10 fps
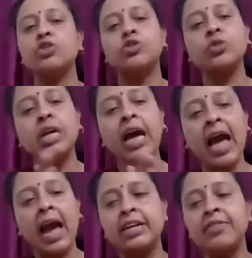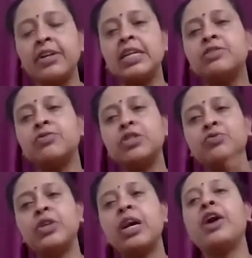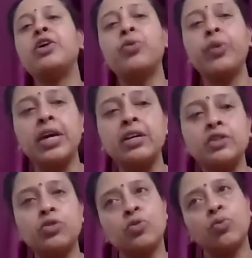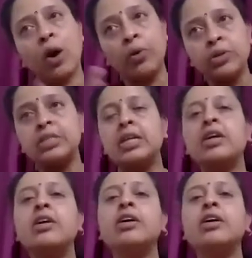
So the activities which we are doing throughout the